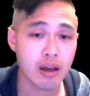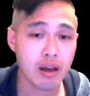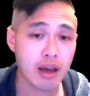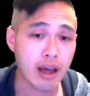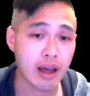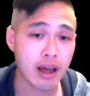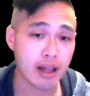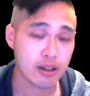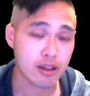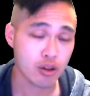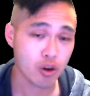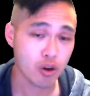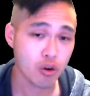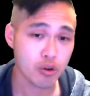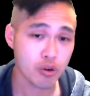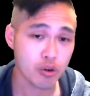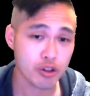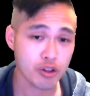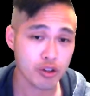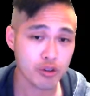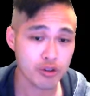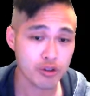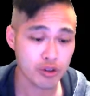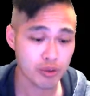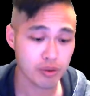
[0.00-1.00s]
Hello
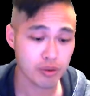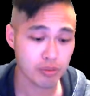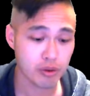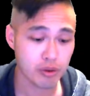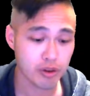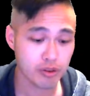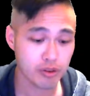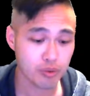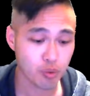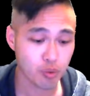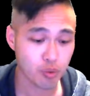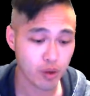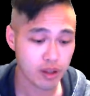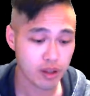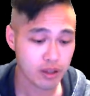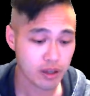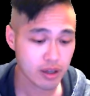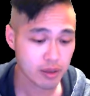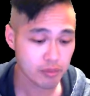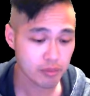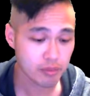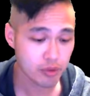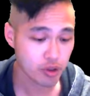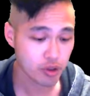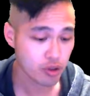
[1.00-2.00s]
YouTubers,
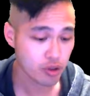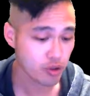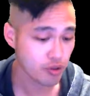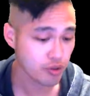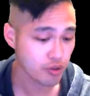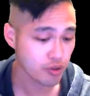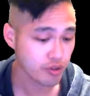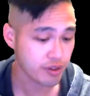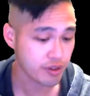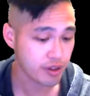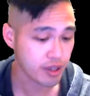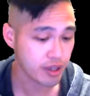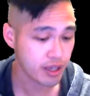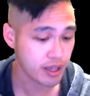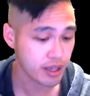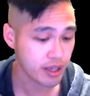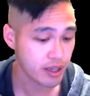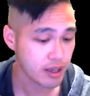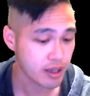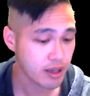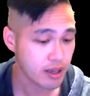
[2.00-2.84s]
welcome to the